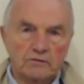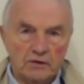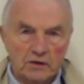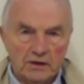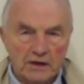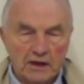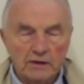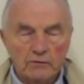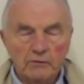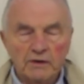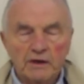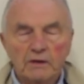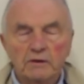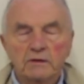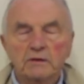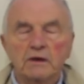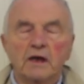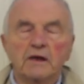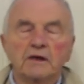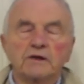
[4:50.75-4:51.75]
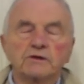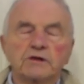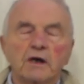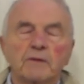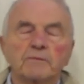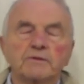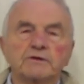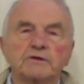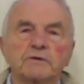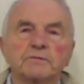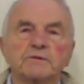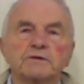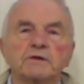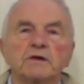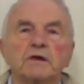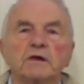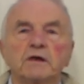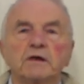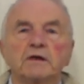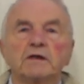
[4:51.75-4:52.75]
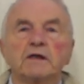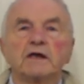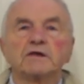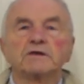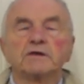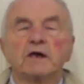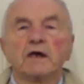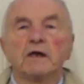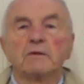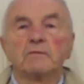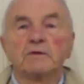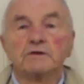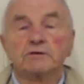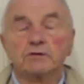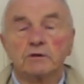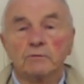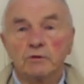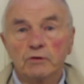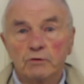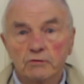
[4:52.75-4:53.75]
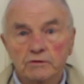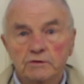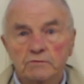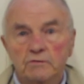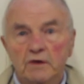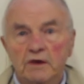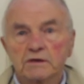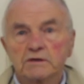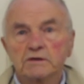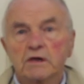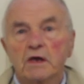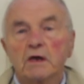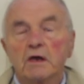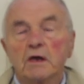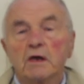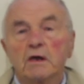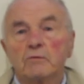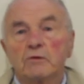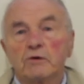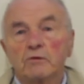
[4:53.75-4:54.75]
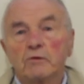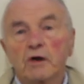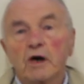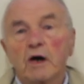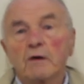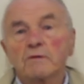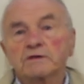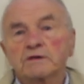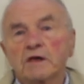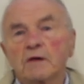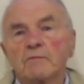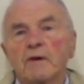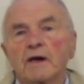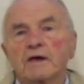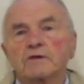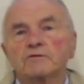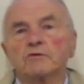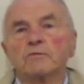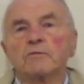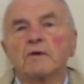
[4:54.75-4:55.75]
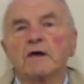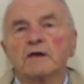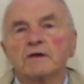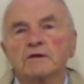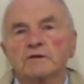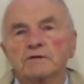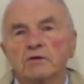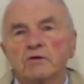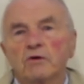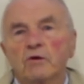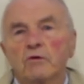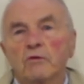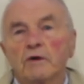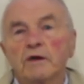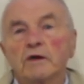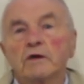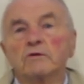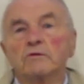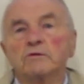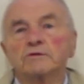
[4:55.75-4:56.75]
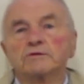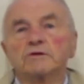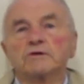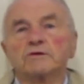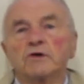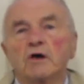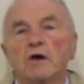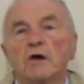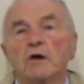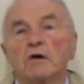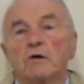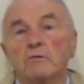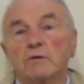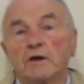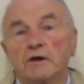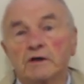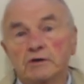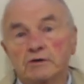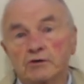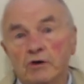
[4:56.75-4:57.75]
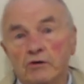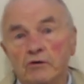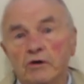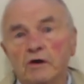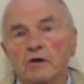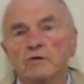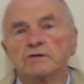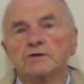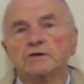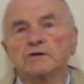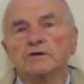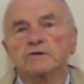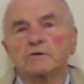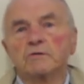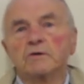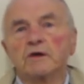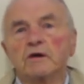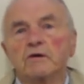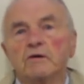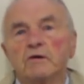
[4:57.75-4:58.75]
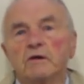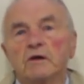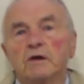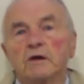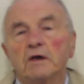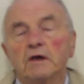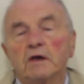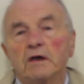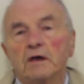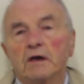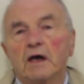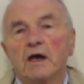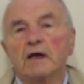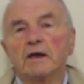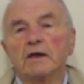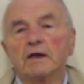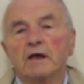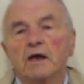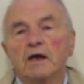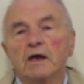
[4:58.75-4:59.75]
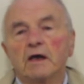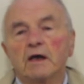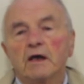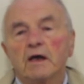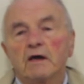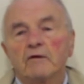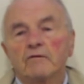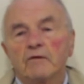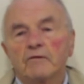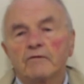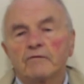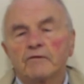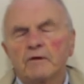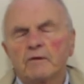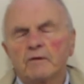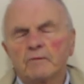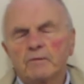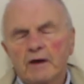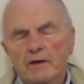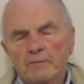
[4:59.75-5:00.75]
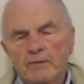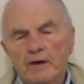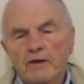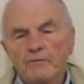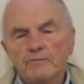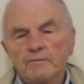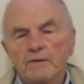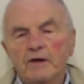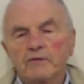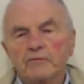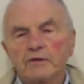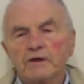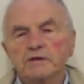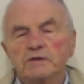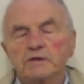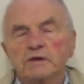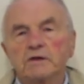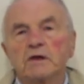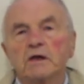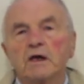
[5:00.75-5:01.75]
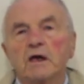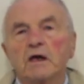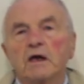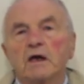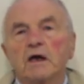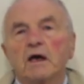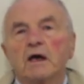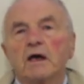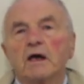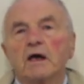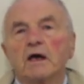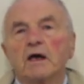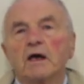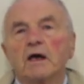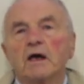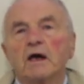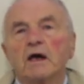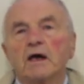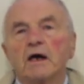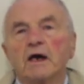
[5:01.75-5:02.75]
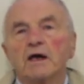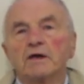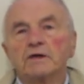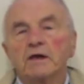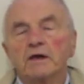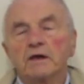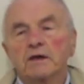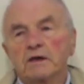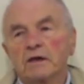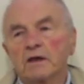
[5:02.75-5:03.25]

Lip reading: a lot of winning kind of championships in that time and some losing ones. But we always came back to Ballinasloe, win, lose, or draw, we had a turnout in the square. And apart from that reason, I think